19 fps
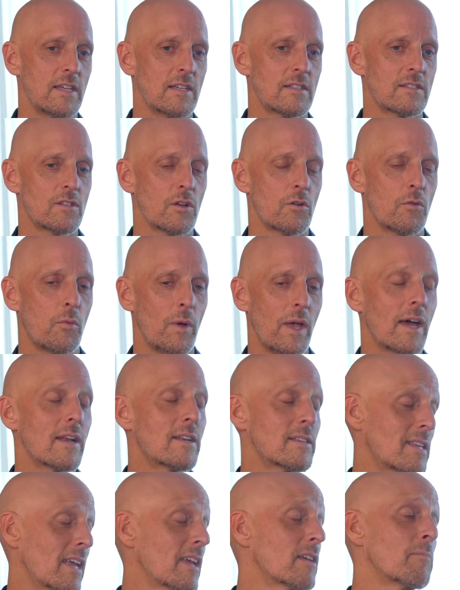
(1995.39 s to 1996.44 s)
And so we had to
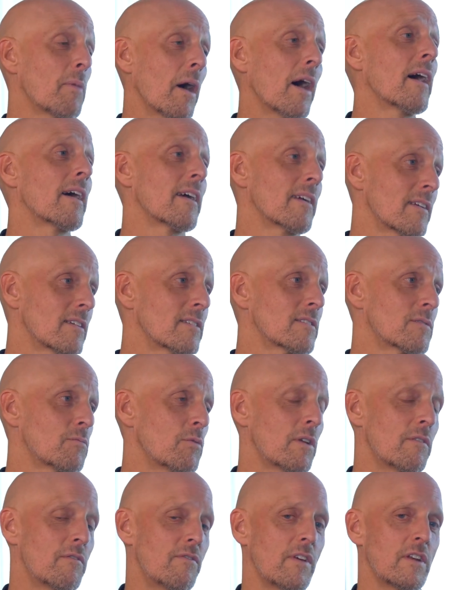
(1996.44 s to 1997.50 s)
say goodbye because
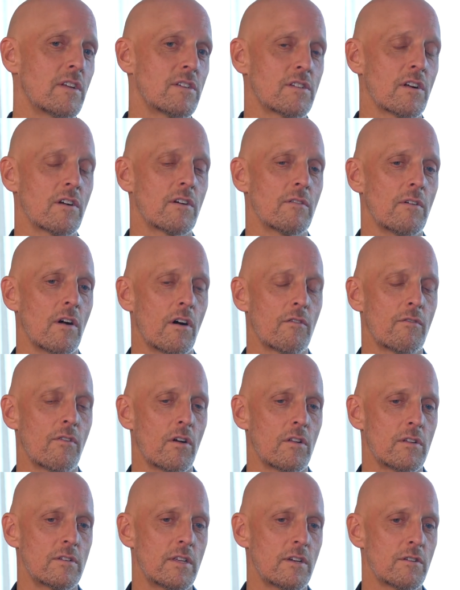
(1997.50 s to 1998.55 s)
we had finished our
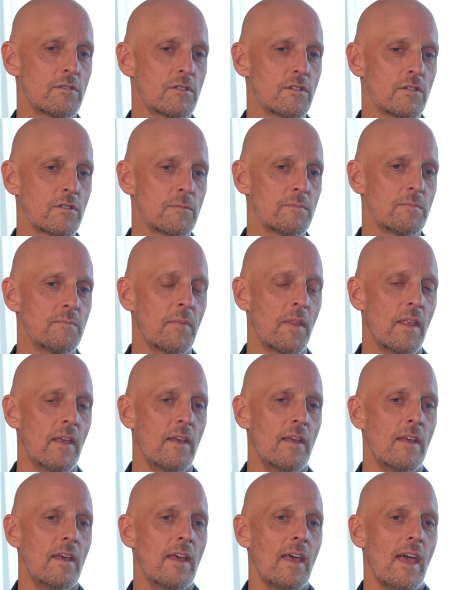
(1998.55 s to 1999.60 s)
volunteer term.
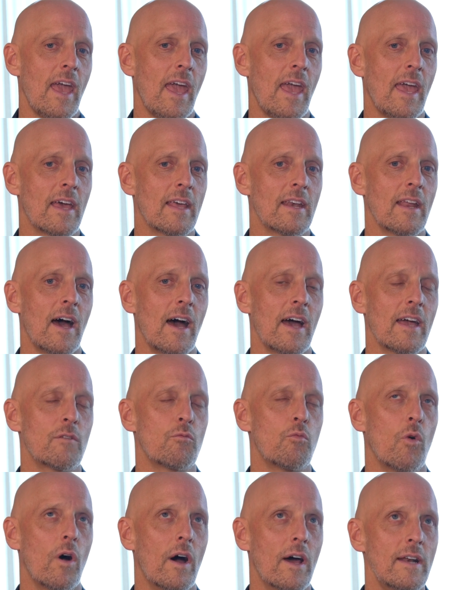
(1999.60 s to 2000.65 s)
And I
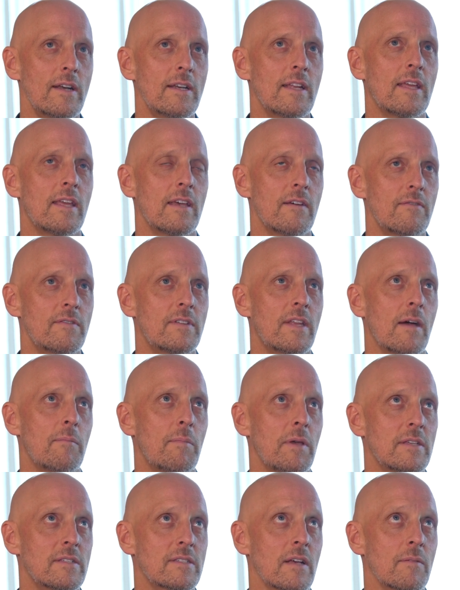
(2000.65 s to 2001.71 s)
had wanted to give
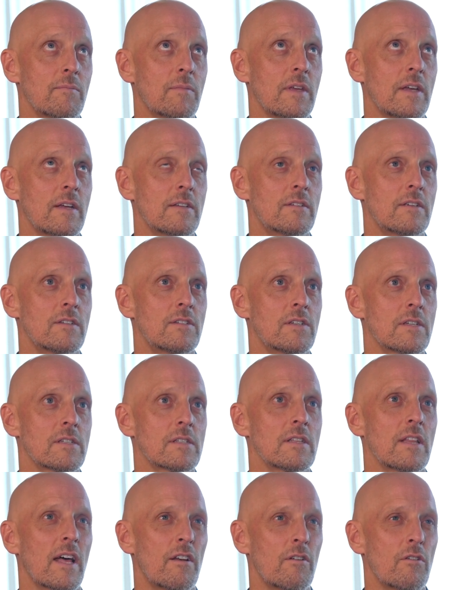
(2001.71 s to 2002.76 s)
Debbie something to just
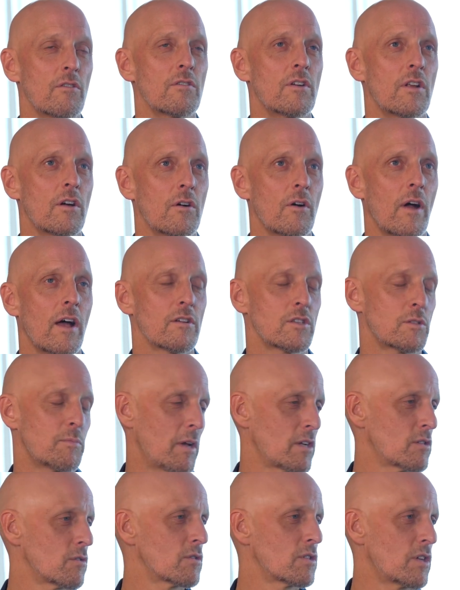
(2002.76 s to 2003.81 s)
let her know how
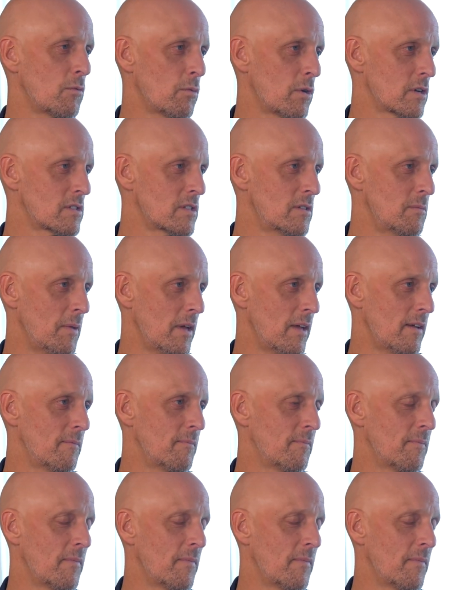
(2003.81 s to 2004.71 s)
special she was to me.